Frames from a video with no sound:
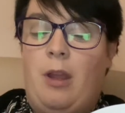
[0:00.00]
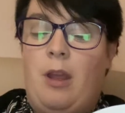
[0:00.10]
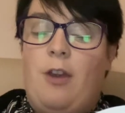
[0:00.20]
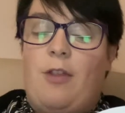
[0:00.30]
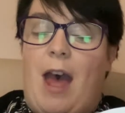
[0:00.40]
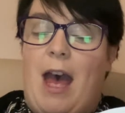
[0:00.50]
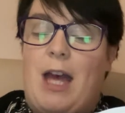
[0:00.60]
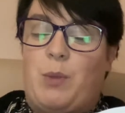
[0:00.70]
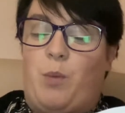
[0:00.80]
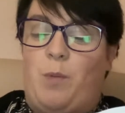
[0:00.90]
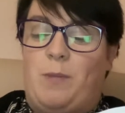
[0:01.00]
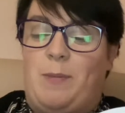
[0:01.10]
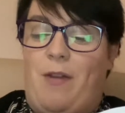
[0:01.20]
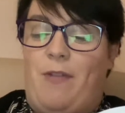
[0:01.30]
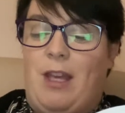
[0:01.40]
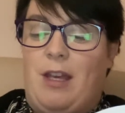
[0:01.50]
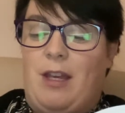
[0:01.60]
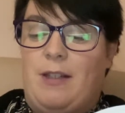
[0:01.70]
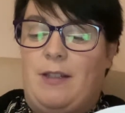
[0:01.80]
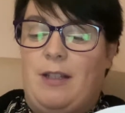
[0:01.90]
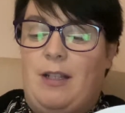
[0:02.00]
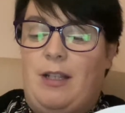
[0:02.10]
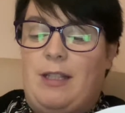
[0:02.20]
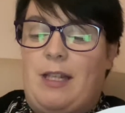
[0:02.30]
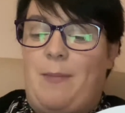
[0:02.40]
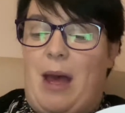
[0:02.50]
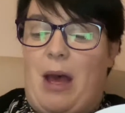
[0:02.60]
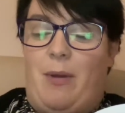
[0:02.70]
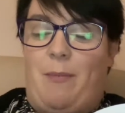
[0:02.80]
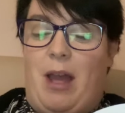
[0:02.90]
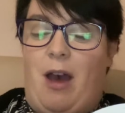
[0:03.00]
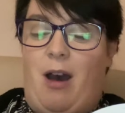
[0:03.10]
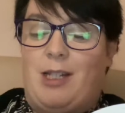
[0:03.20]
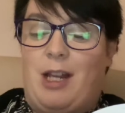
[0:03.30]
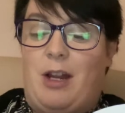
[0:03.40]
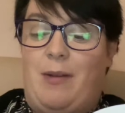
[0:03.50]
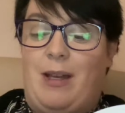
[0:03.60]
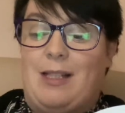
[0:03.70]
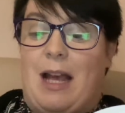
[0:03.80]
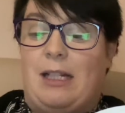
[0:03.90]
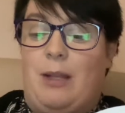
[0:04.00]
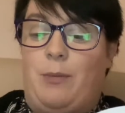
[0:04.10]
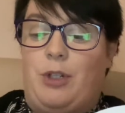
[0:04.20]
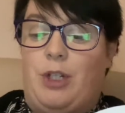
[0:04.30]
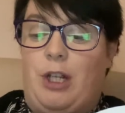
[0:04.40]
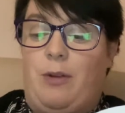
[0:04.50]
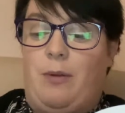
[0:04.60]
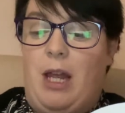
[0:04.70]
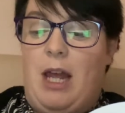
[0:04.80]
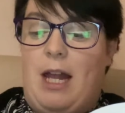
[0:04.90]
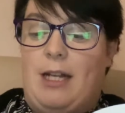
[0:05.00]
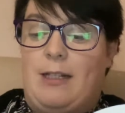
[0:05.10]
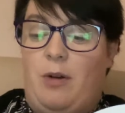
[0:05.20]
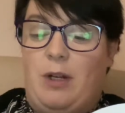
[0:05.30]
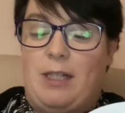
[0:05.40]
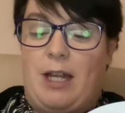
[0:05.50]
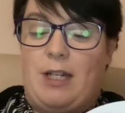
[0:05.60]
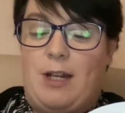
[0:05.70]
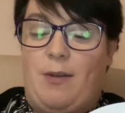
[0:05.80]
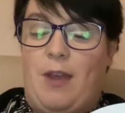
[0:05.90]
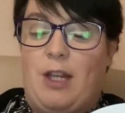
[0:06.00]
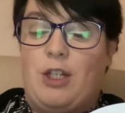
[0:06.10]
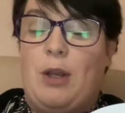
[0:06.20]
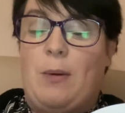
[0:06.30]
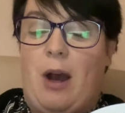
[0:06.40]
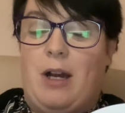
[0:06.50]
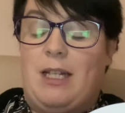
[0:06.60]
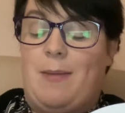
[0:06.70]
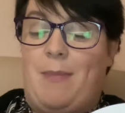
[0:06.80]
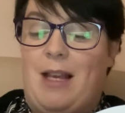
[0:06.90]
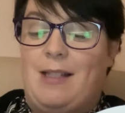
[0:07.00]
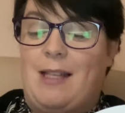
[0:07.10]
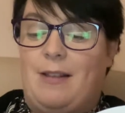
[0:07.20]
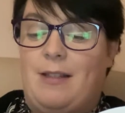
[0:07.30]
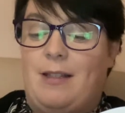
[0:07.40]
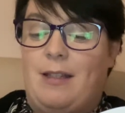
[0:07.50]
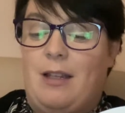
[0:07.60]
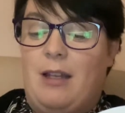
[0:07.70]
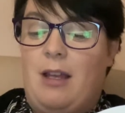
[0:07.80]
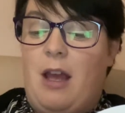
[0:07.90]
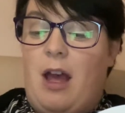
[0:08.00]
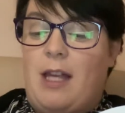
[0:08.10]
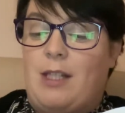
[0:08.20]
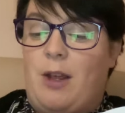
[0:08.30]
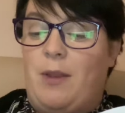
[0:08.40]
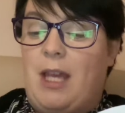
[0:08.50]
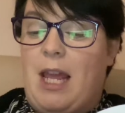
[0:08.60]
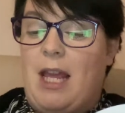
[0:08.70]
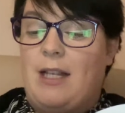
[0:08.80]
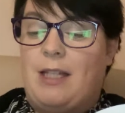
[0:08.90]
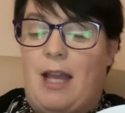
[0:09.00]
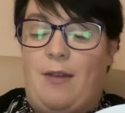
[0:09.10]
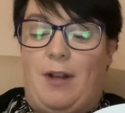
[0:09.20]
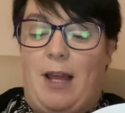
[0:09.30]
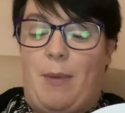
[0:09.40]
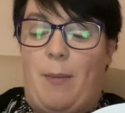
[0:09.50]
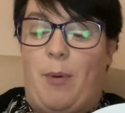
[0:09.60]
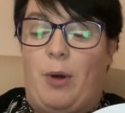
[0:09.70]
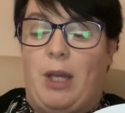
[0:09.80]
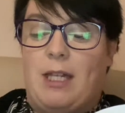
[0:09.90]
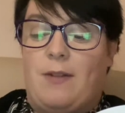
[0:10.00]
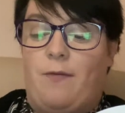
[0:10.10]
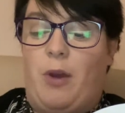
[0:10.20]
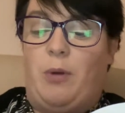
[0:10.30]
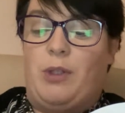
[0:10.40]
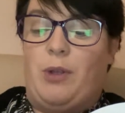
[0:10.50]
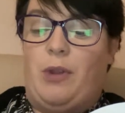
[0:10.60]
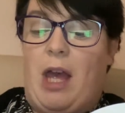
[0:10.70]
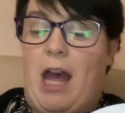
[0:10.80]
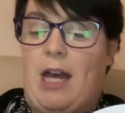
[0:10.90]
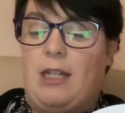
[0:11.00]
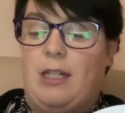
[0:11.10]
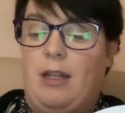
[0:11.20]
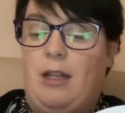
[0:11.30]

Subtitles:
The hat warms my fingers. Somehow in my heart I know exactly what to do, and as long as I don't think too hard, it makes sense. I stow the key safely in my pocket and focus on the hat.